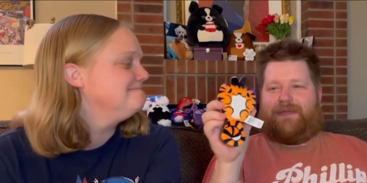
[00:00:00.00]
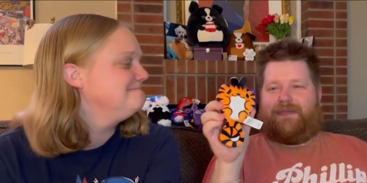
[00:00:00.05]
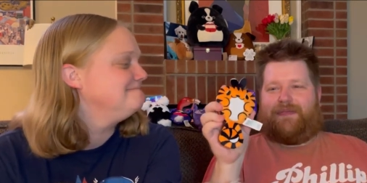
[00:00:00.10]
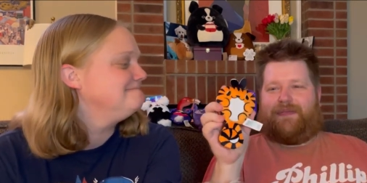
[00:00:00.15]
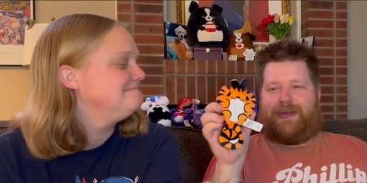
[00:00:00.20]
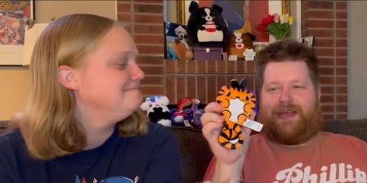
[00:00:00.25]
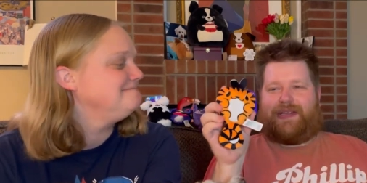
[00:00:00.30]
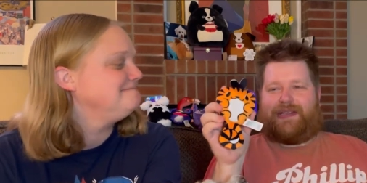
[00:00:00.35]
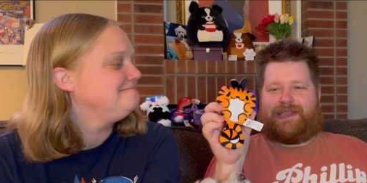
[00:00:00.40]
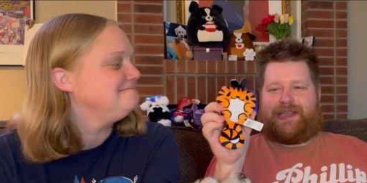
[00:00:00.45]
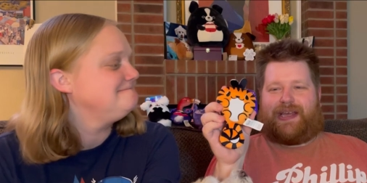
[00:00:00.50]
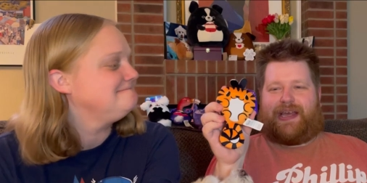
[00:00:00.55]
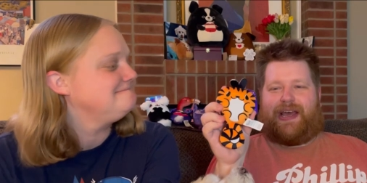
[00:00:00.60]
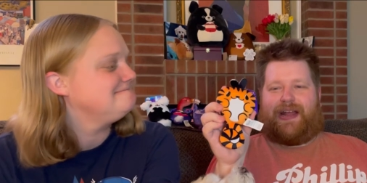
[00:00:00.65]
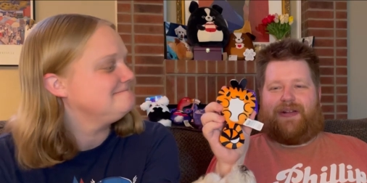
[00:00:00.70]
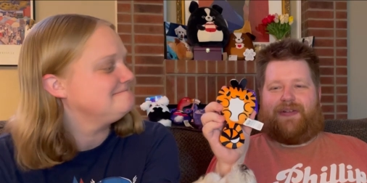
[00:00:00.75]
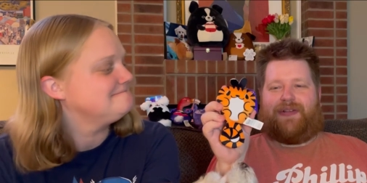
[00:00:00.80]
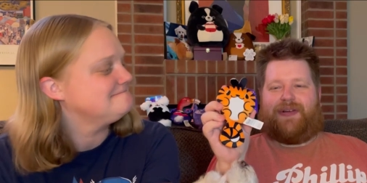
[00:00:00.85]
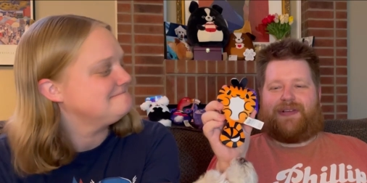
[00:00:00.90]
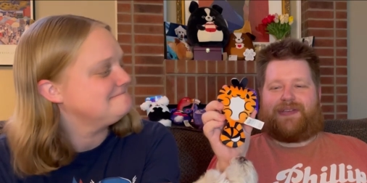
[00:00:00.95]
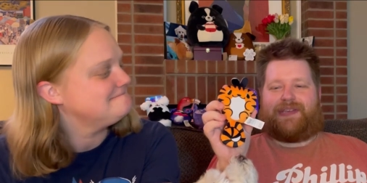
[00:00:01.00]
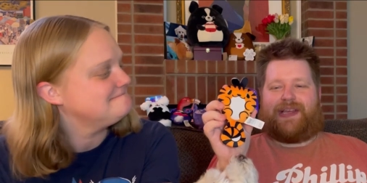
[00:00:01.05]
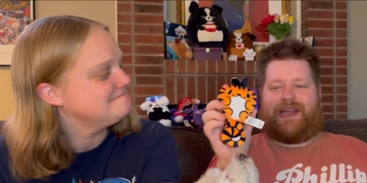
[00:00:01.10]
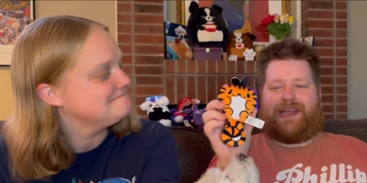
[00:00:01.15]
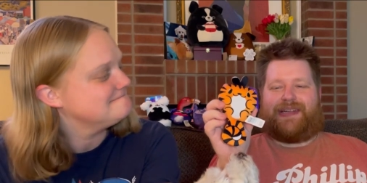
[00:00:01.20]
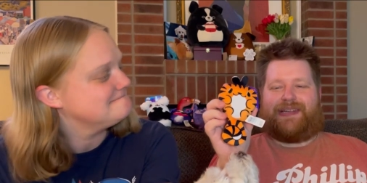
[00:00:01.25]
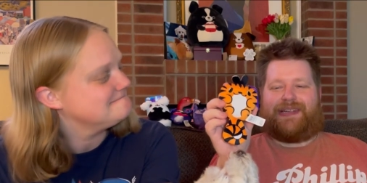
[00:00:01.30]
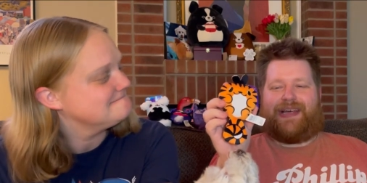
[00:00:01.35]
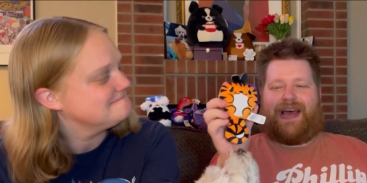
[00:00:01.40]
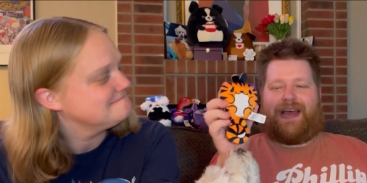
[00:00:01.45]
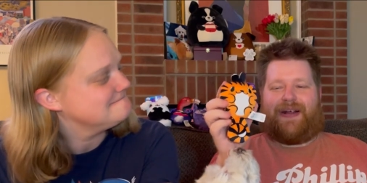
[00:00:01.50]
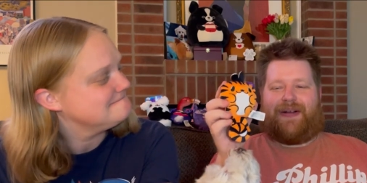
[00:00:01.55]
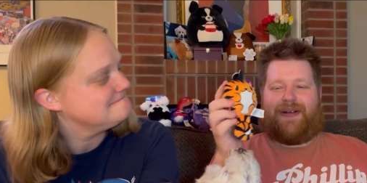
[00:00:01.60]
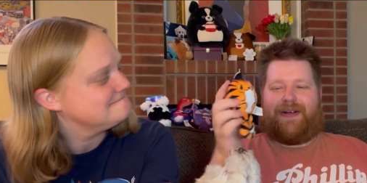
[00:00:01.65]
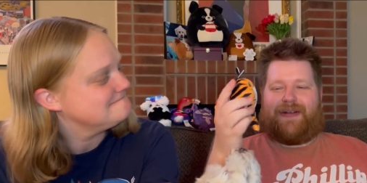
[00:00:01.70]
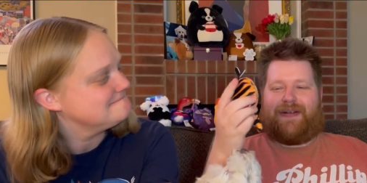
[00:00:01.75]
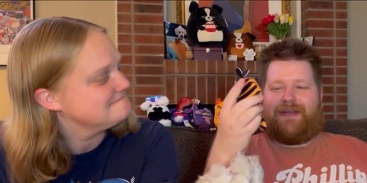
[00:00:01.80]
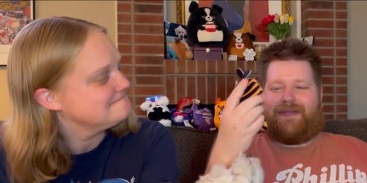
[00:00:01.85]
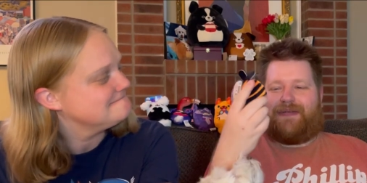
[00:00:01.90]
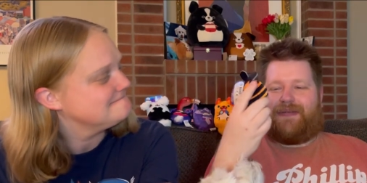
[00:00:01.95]
Speaker 1: Because it kind of looks like a tiger.
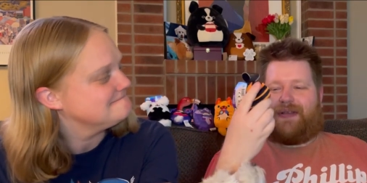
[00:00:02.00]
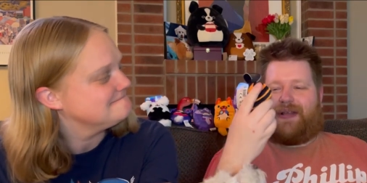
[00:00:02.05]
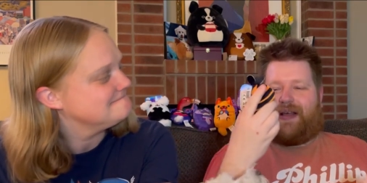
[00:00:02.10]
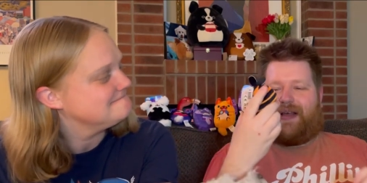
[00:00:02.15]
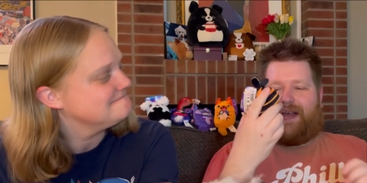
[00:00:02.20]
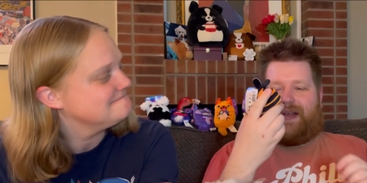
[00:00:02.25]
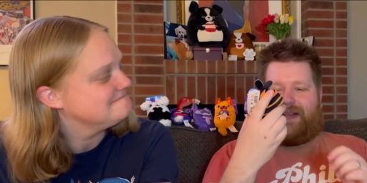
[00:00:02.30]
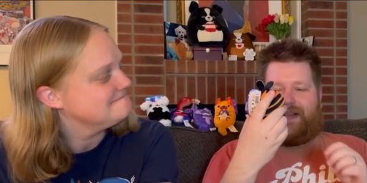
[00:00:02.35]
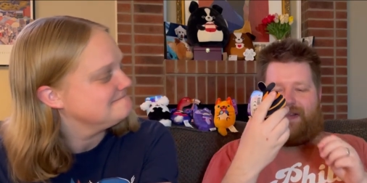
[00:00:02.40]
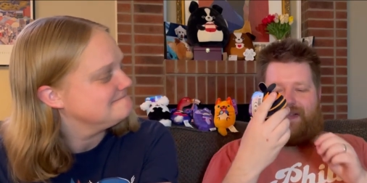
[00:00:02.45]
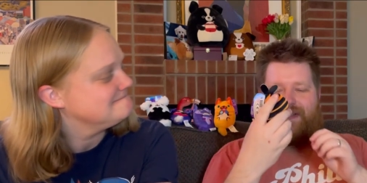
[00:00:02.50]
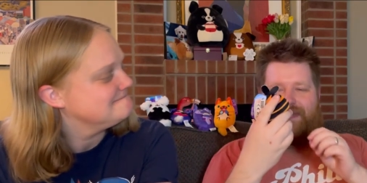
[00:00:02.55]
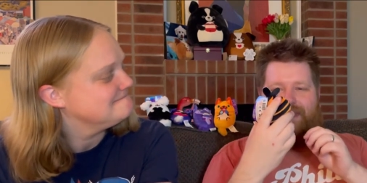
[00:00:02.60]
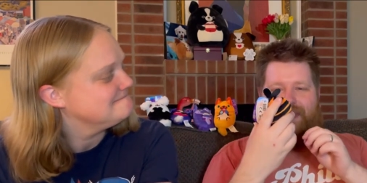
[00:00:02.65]
Let's